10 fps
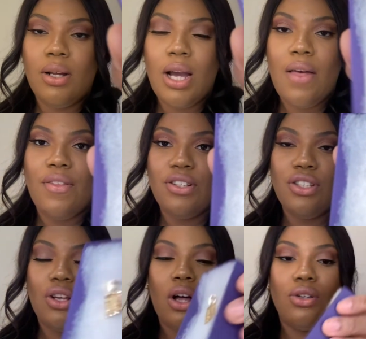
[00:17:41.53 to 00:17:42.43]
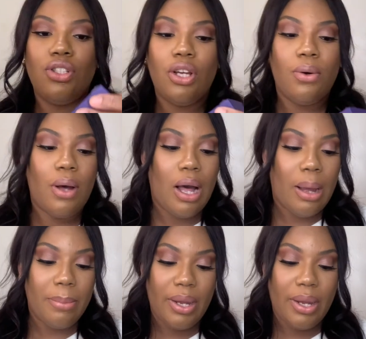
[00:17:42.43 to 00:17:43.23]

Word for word: And this is also um,